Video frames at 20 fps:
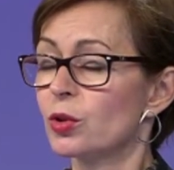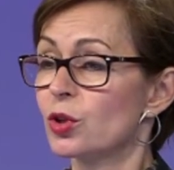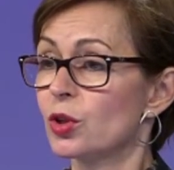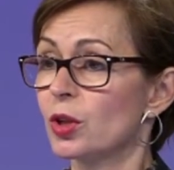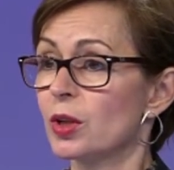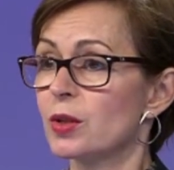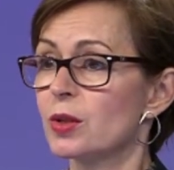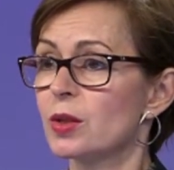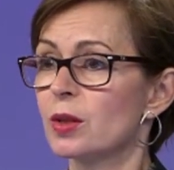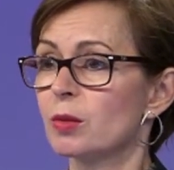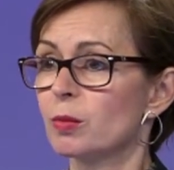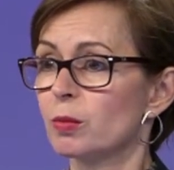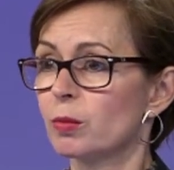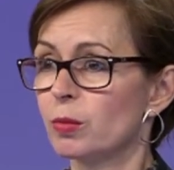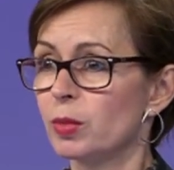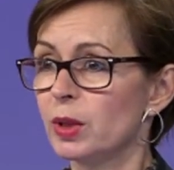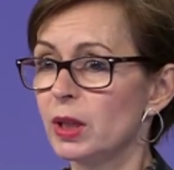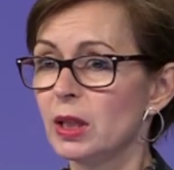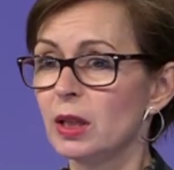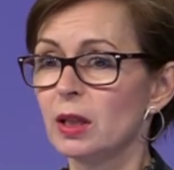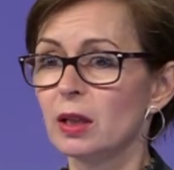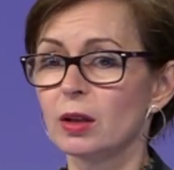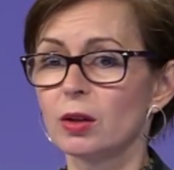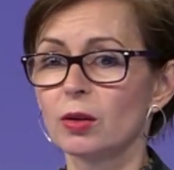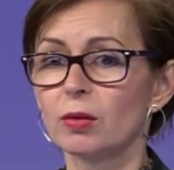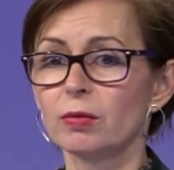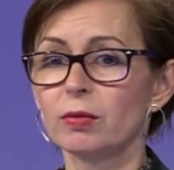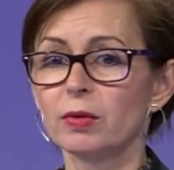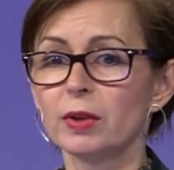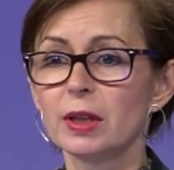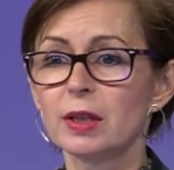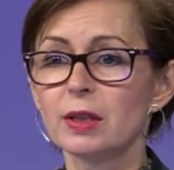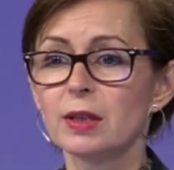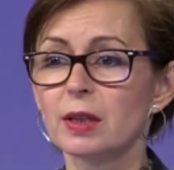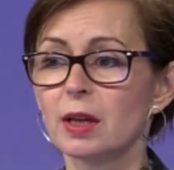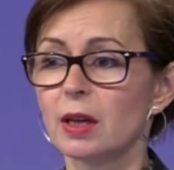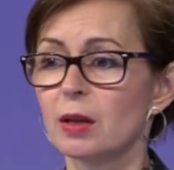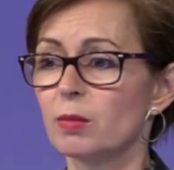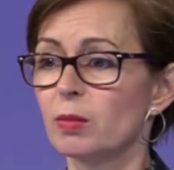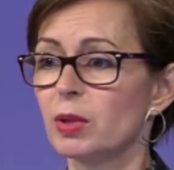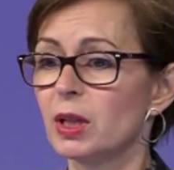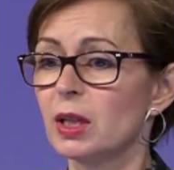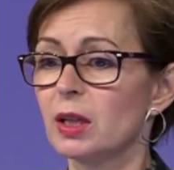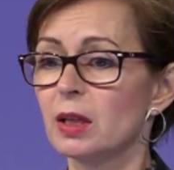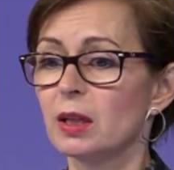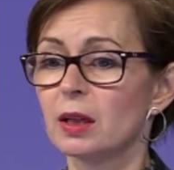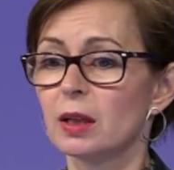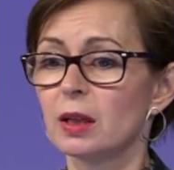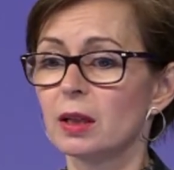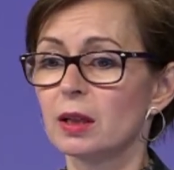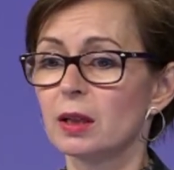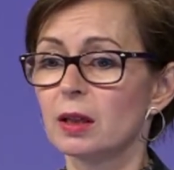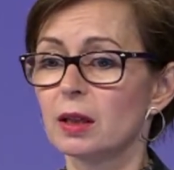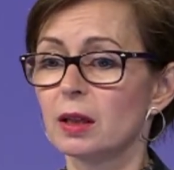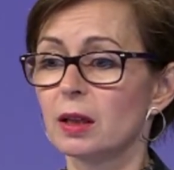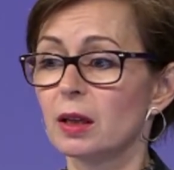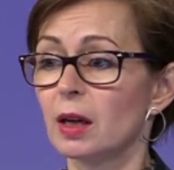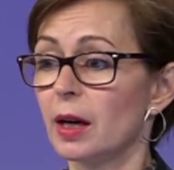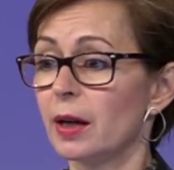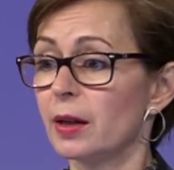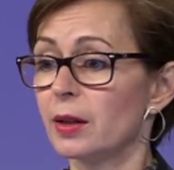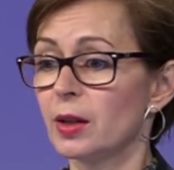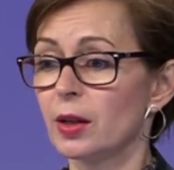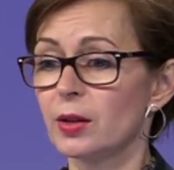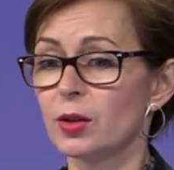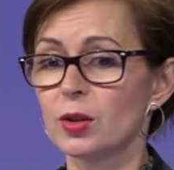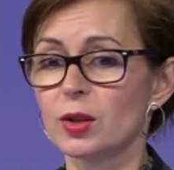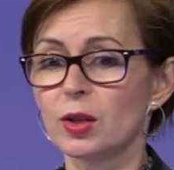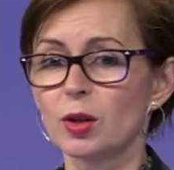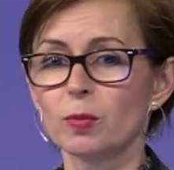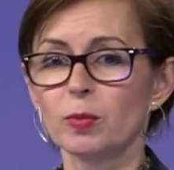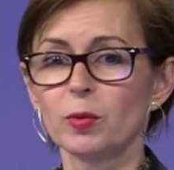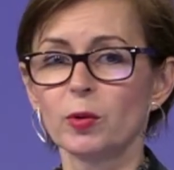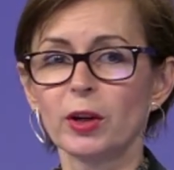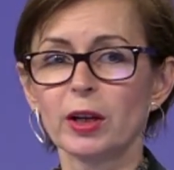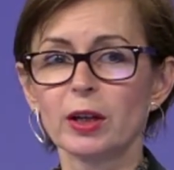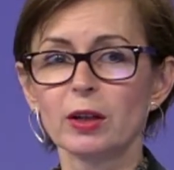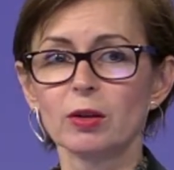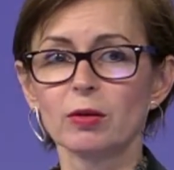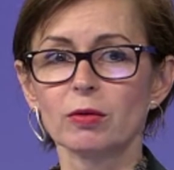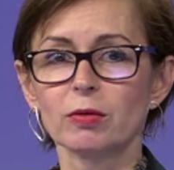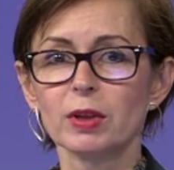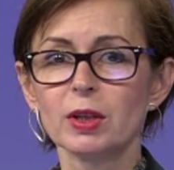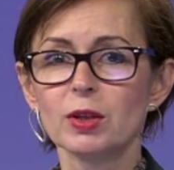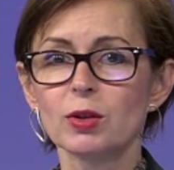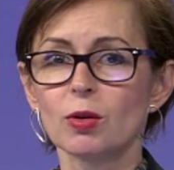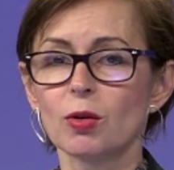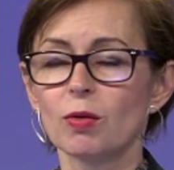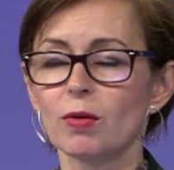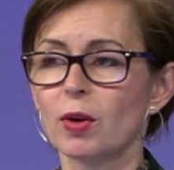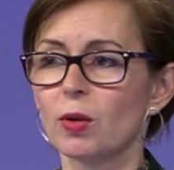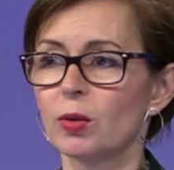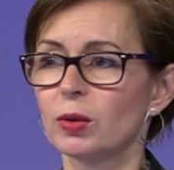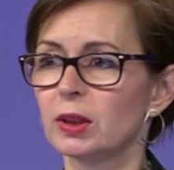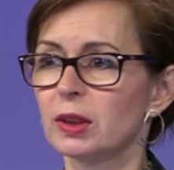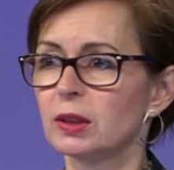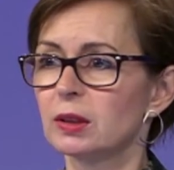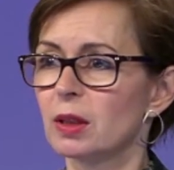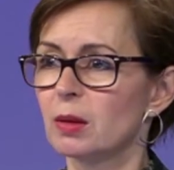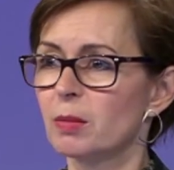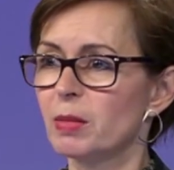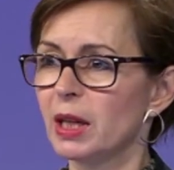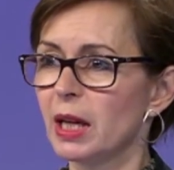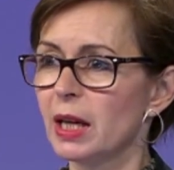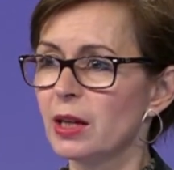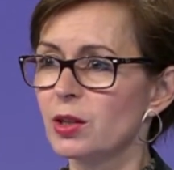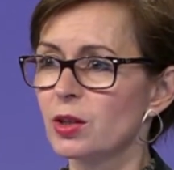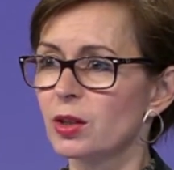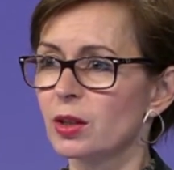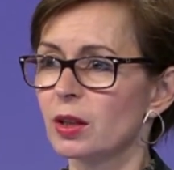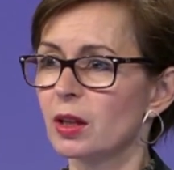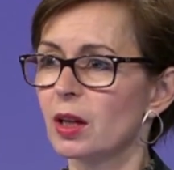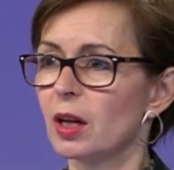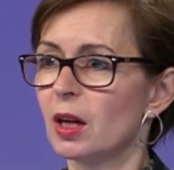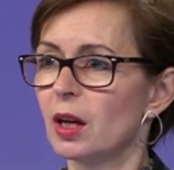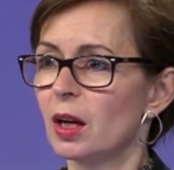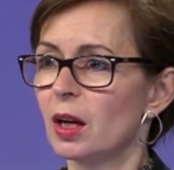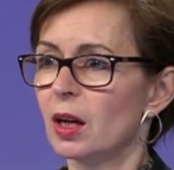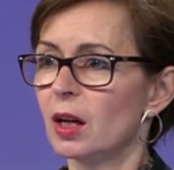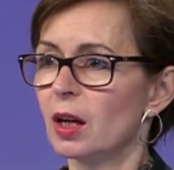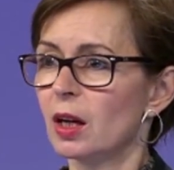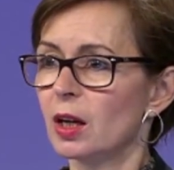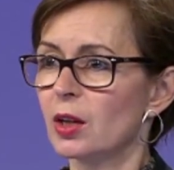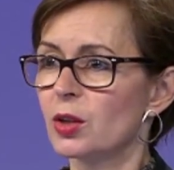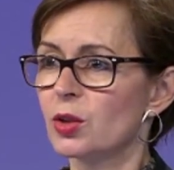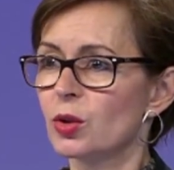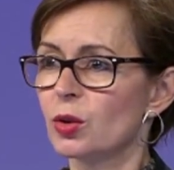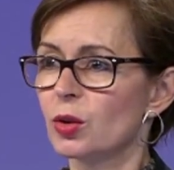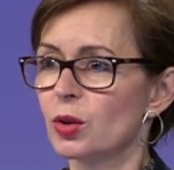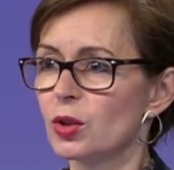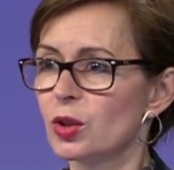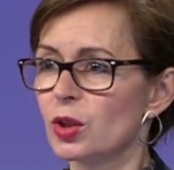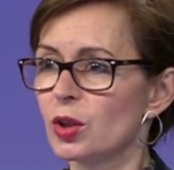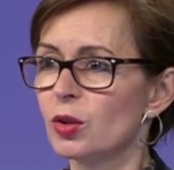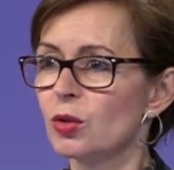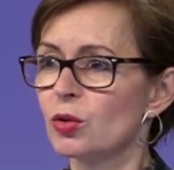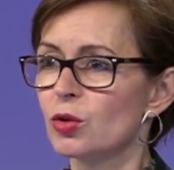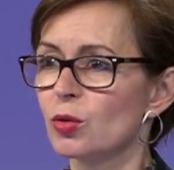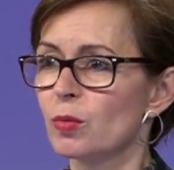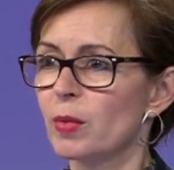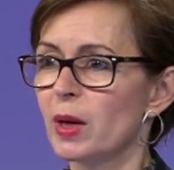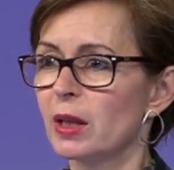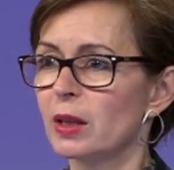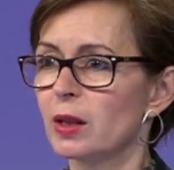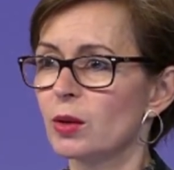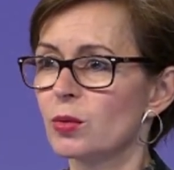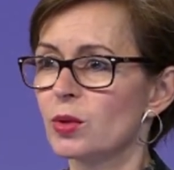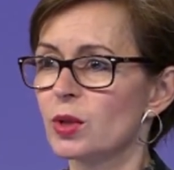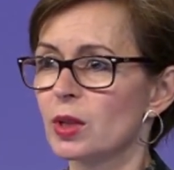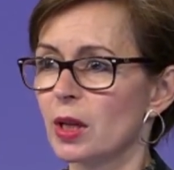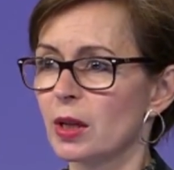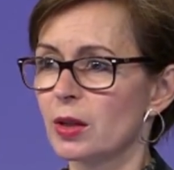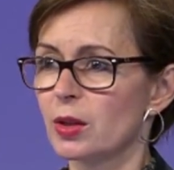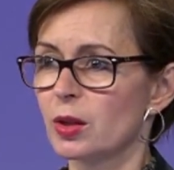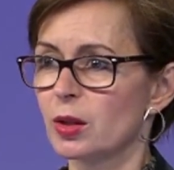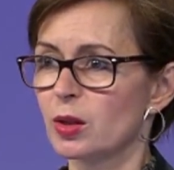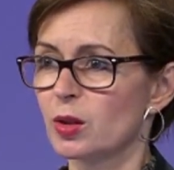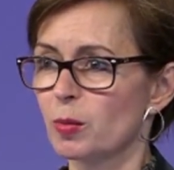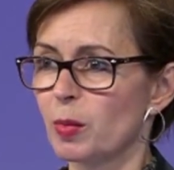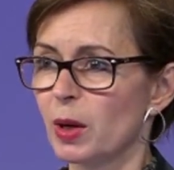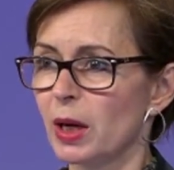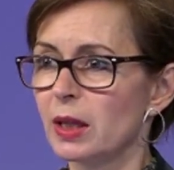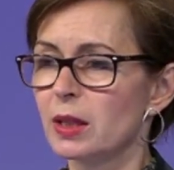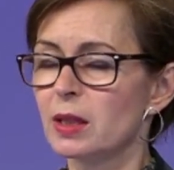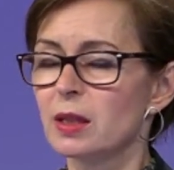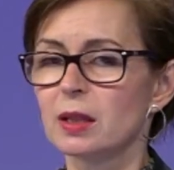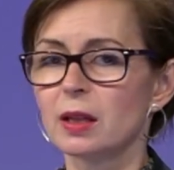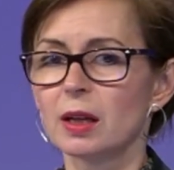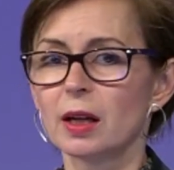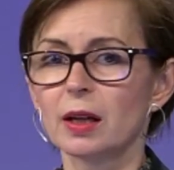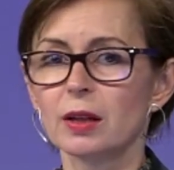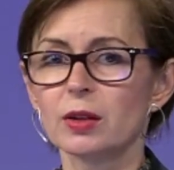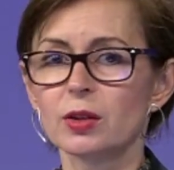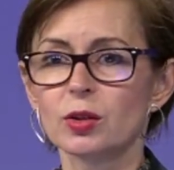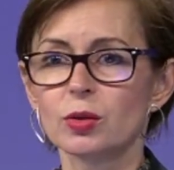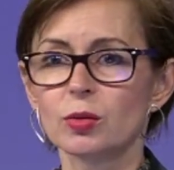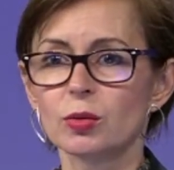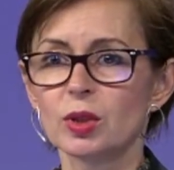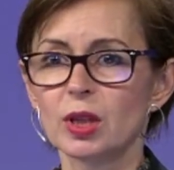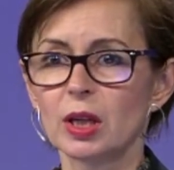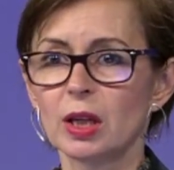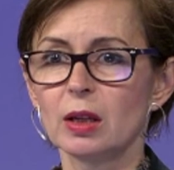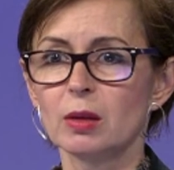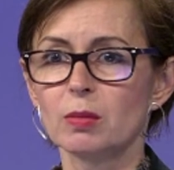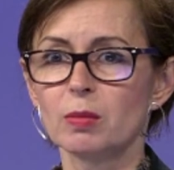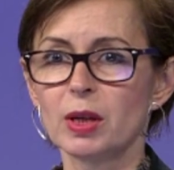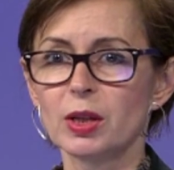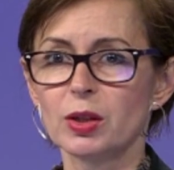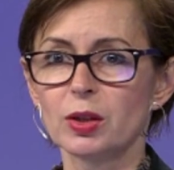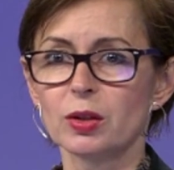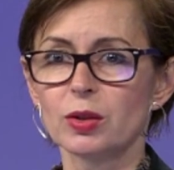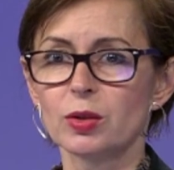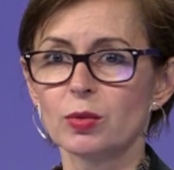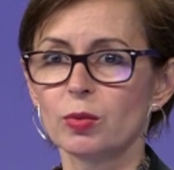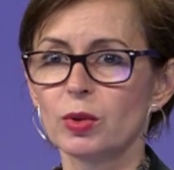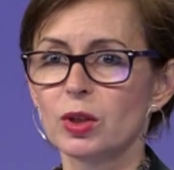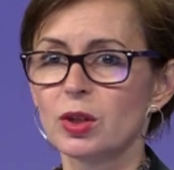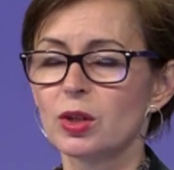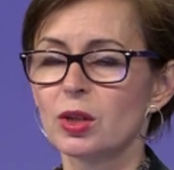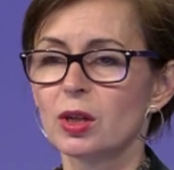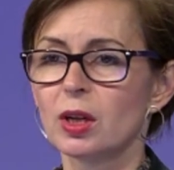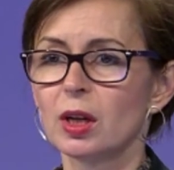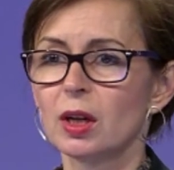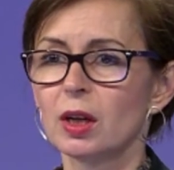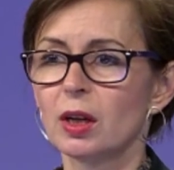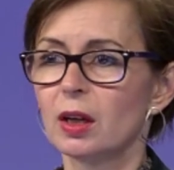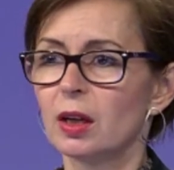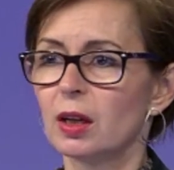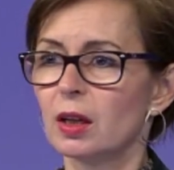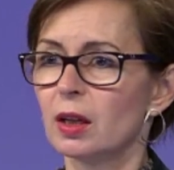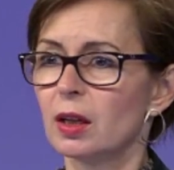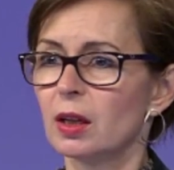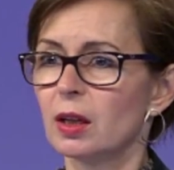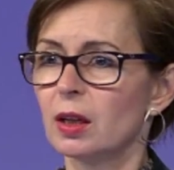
Just be convinced and be, uh, uh, I, I just hope we can convince you of our determination uh, to continue to make those sanctions bite and to take measures which, uh,